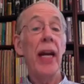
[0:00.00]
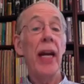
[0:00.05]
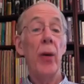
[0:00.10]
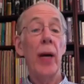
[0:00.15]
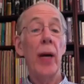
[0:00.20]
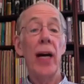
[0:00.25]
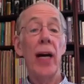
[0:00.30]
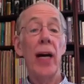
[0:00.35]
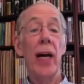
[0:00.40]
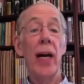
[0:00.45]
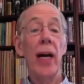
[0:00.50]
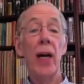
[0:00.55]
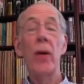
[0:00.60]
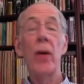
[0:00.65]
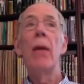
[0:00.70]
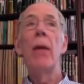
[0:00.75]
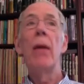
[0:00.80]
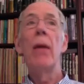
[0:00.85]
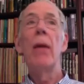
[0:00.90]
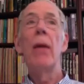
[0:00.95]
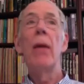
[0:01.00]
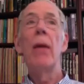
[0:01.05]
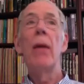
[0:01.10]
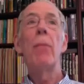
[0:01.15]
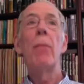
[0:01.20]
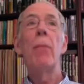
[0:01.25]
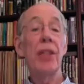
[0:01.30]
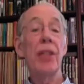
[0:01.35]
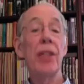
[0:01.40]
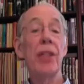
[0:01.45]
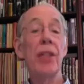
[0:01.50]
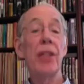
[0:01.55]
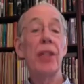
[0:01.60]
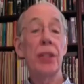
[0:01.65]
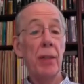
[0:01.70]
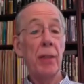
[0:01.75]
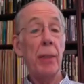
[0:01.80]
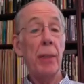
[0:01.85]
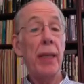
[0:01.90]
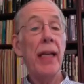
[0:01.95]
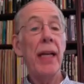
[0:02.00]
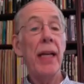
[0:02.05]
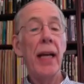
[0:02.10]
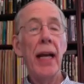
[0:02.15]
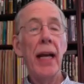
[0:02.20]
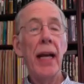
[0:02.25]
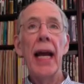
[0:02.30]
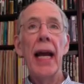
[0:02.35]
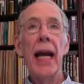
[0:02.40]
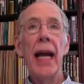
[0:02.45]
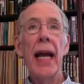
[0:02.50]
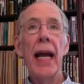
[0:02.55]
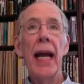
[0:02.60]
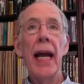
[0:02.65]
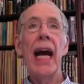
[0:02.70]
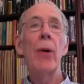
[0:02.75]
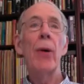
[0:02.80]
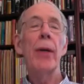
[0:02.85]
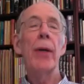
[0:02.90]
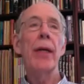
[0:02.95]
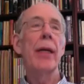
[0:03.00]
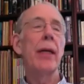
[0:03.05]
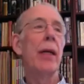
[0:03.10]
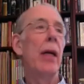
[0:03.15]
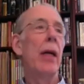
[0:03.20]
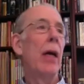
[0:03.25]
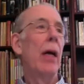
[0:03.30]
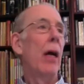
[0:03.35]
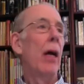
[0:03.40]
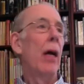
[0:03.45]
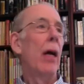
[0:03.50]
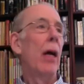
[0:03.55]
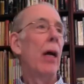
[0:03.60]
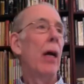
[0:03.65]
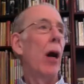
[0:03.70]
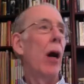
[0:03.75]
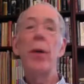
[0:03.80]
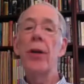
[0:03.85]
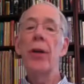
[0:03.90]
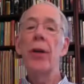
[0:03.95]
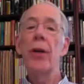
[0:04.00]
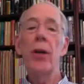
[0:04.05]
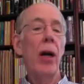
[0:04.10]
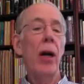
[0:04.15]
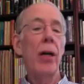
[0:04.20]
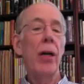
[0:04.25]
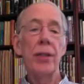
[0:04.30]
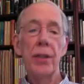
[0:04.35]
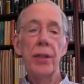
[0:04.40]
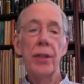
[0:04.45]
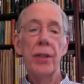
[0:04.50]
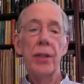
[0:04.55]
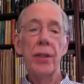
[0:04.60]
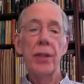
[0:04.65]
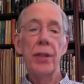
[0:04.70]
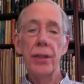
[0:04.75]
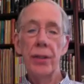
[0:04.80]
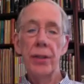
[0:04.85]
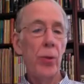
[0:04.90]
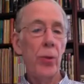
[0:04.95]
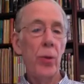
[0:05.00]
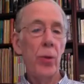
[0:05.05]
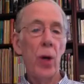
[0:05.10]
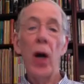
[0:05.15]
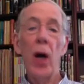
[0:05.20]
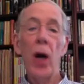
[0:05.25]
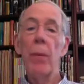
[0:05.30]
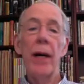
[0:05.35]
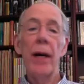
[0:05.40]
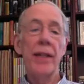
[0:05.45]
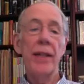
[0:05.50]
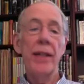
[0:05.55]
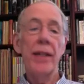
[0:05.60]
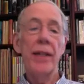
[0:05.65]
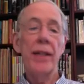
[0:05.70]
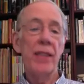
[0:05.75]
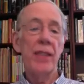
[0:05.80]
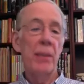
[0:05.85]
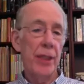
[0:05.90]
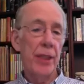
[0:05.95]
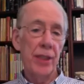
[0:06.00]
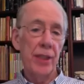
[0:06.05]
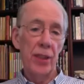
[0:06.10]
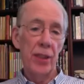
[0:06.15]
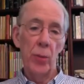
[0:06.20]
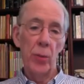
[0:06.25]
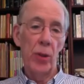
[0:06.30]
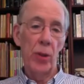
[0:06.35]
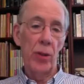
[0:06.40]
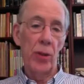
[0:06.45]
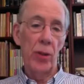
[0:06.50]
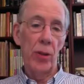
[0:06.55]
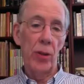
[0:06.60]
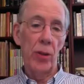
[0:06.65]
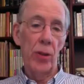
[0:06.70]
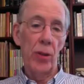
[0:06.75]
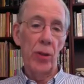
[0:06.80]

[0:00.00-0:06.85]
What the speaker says: and know how beneficial it can be and how it can open your heart to all possibilities in the world.